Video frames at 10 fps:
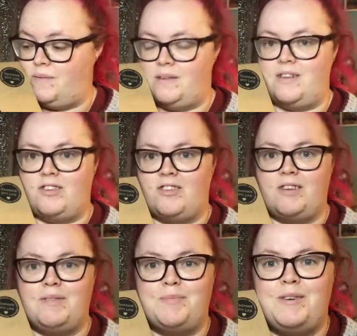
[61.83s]
let's just hope
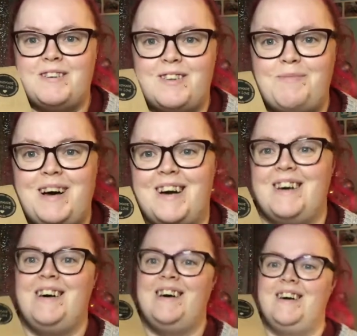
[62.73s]
this box is better.
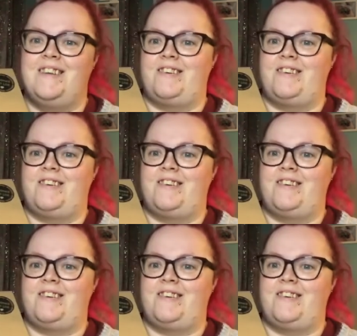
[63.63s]
So